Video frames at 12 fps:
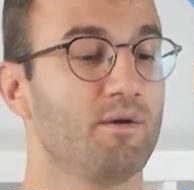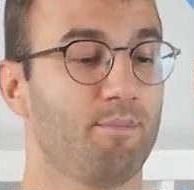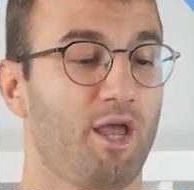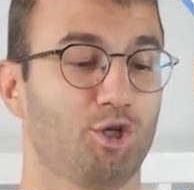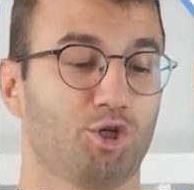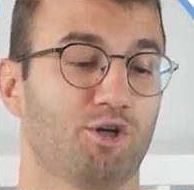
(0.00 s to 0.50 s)

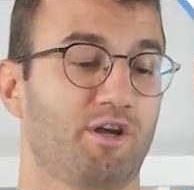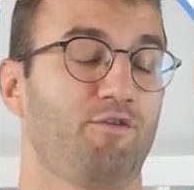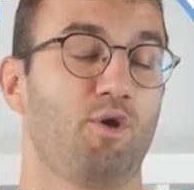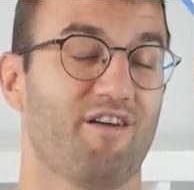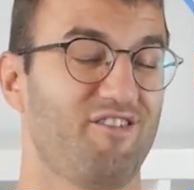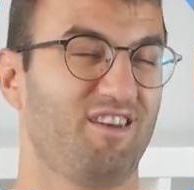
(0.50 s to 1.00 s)
Make sure if
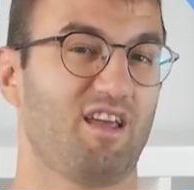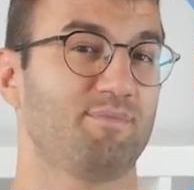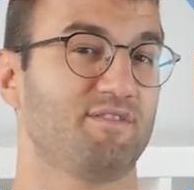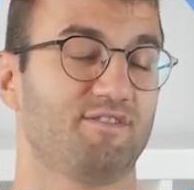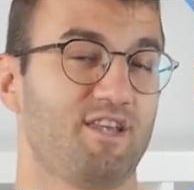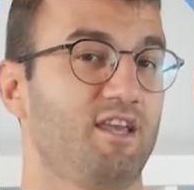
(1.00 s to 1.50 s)
you have any
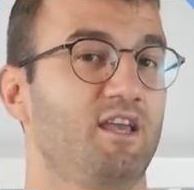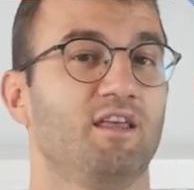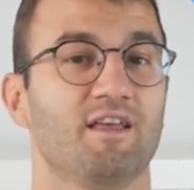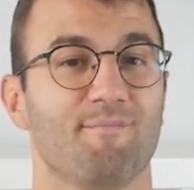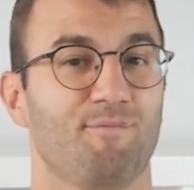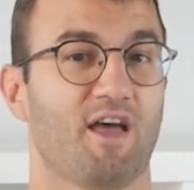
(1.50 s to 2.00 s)
types of
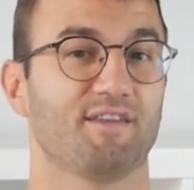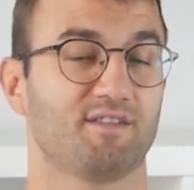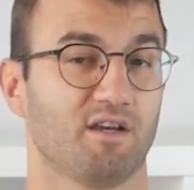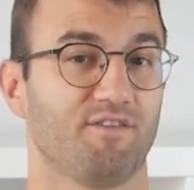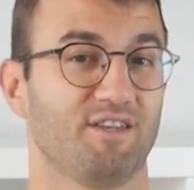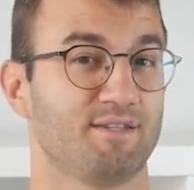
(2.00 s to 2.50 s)
staking, that
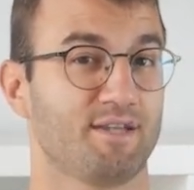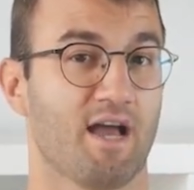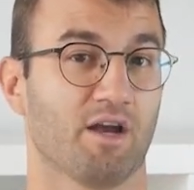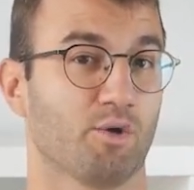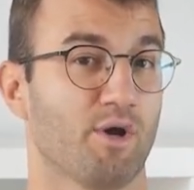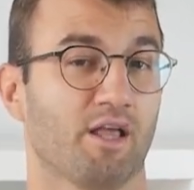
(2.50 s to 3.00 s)
stuff is
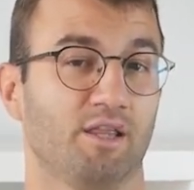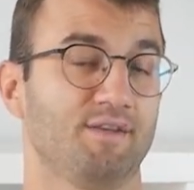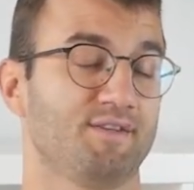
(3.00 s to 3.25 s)
tagged correctly.